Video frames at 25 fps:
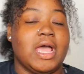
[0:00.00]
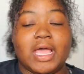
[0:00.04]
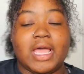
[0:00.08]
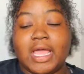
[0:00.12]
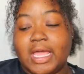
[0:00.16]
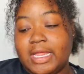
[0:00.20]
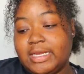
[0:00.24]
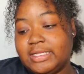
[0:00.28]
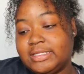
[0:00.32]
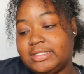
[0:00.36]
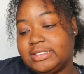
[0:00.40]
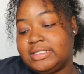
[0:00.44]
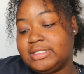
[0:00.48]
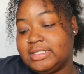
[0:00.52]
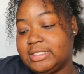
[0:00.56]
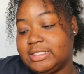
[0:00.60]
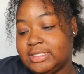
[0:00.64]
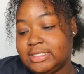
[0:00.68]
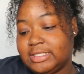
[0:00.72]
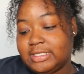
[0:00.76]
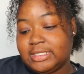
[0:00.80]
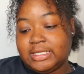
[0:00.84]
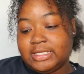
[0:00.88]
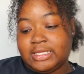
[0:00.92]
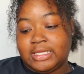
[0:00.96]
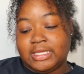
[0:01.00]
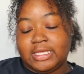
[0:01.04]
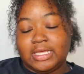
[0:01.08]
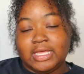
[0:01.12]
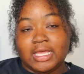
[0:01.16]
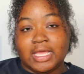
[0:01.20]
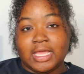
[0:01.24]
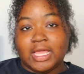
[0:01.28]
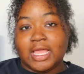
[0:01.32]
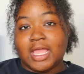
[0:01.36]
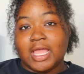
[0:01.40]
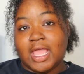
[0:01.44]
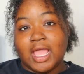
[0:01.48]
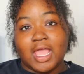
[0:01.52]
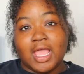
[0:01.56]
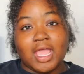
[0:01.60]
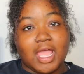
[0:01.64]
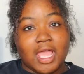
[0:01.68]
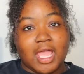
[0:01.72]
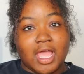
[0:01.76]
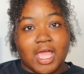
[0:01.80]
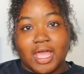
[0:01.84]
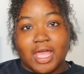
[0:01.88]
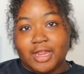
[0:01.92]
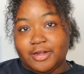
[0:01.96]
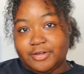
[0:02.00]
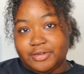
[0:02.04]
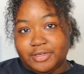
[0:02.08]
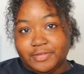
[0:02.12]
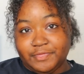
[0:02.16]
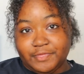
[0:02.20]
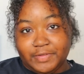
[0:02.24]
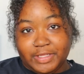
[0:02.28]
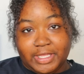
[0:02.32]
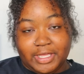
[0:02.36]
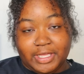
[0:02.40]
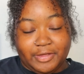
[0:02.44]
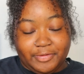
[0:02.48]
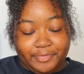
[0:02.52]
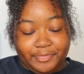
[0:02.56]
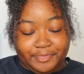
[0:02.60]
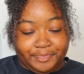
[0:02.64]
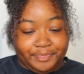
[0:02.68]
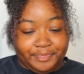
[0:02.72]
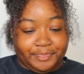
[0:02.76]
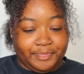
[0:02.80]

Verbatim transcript: honestly i don't even care